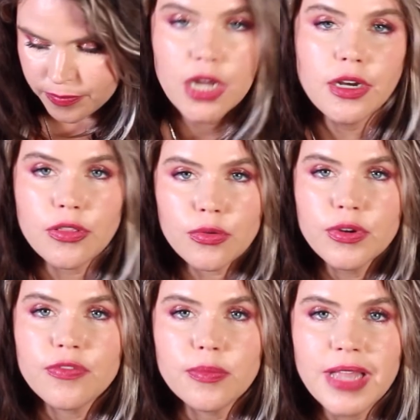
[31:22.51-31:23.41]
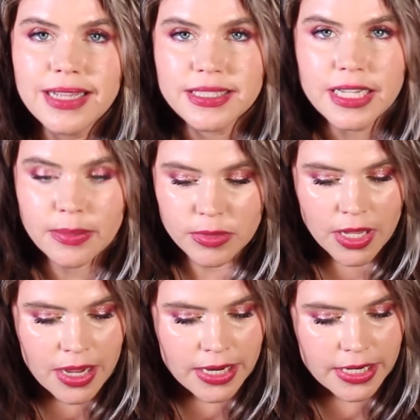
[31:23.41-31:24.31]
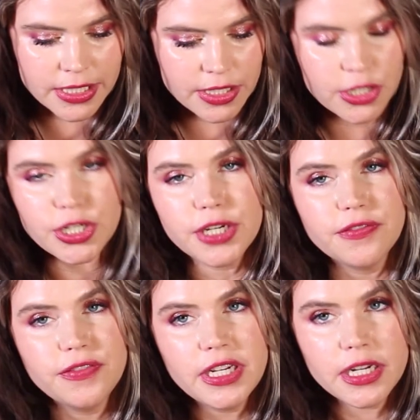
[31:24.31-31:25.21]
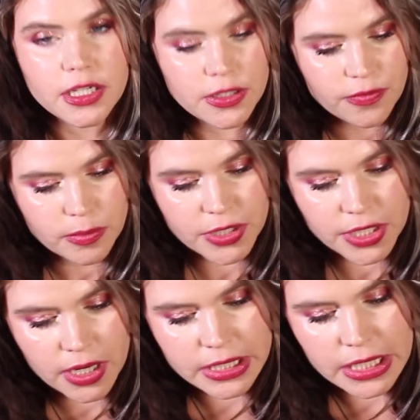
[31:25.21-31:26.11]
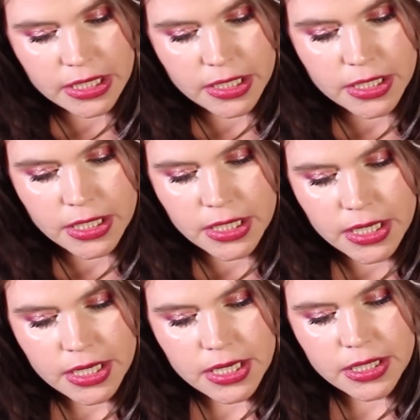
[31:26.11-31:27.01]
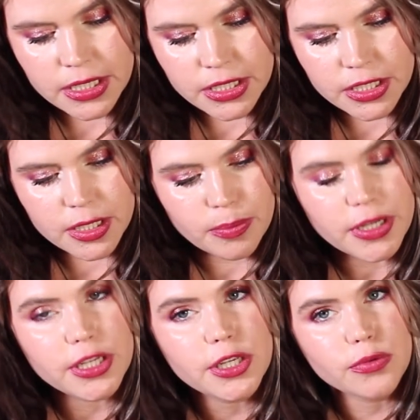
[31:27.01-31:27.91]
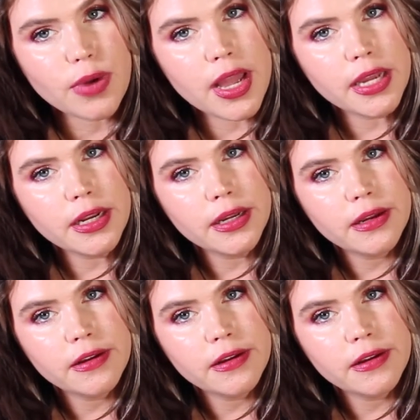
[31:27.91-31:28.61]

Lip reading: Another one from that same line is the shade Phoenix from Ciate London. This is a pinky red.